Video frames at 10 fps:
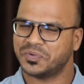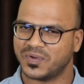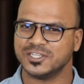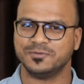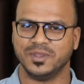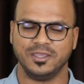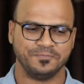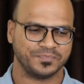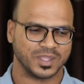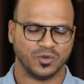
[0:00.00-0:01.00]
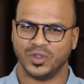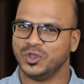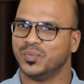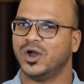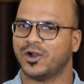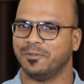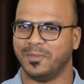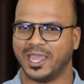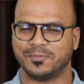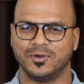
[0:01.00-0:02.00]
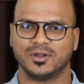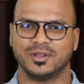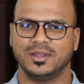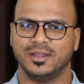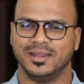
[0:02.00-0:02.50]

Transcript: Trust me, when you work on MacBook,